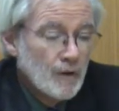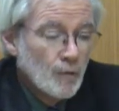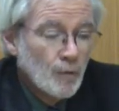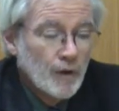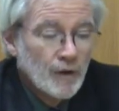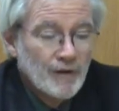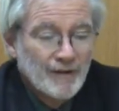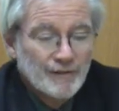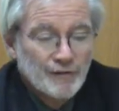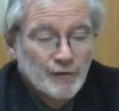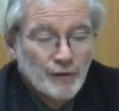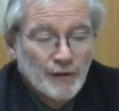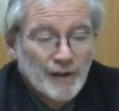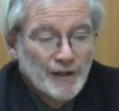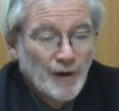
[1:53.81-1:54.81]
We
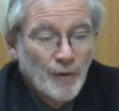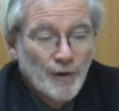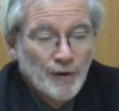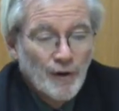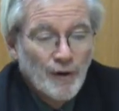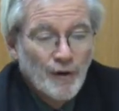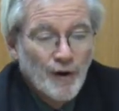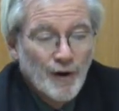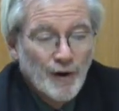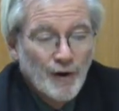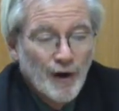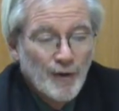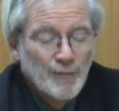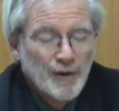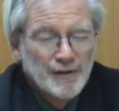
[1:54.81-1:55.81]
certainly go on
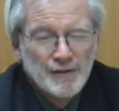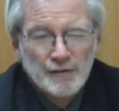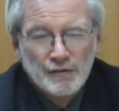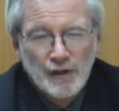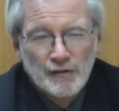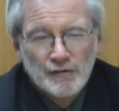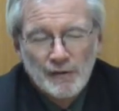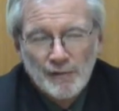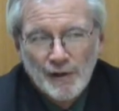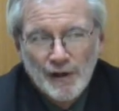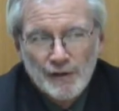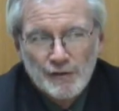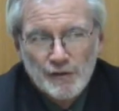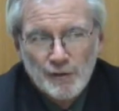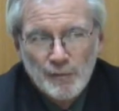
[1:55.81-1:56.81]
and on, but you said something
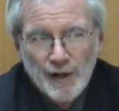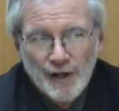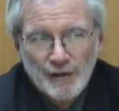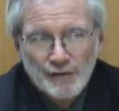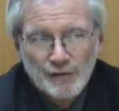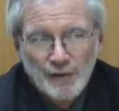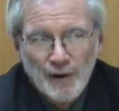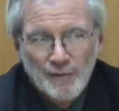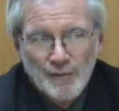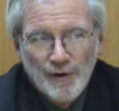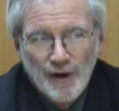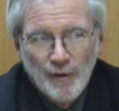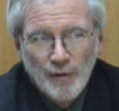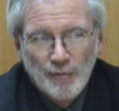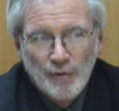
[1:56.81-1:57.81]
like 2 minutes, so
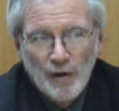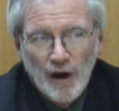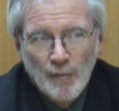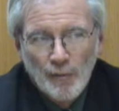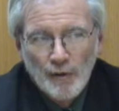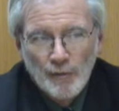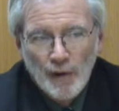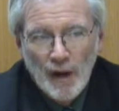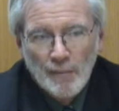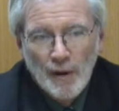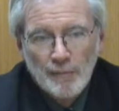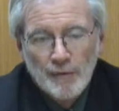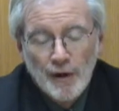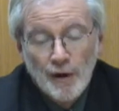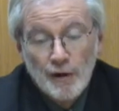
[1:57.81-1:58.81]
I will probably wrap
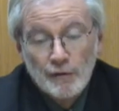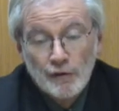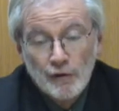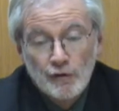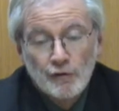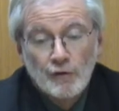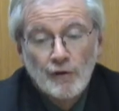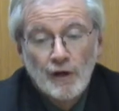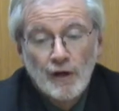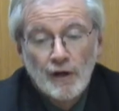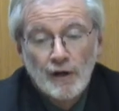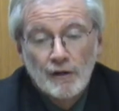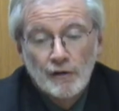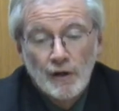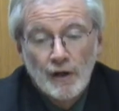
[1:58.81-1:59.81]
up there and just
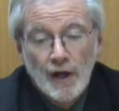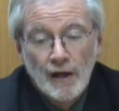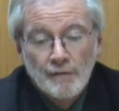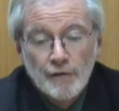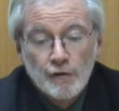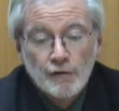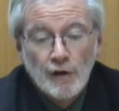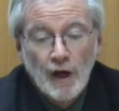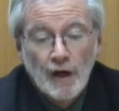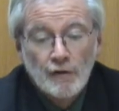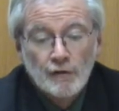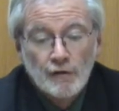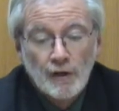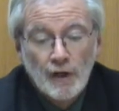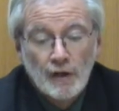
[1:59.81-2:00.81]

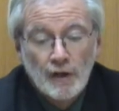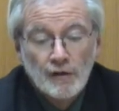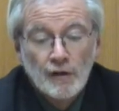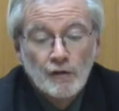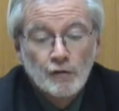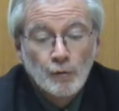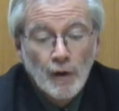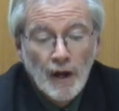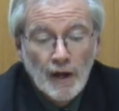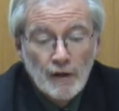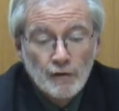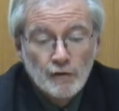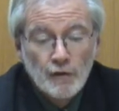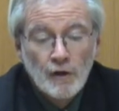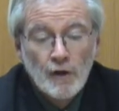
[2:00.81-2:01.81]
emphasize that in this
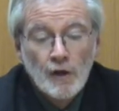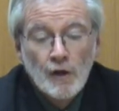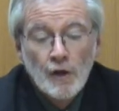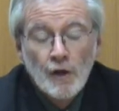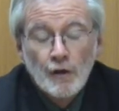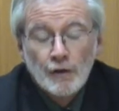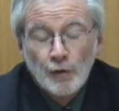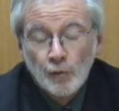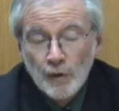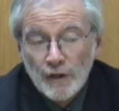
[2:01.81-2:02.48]
race, the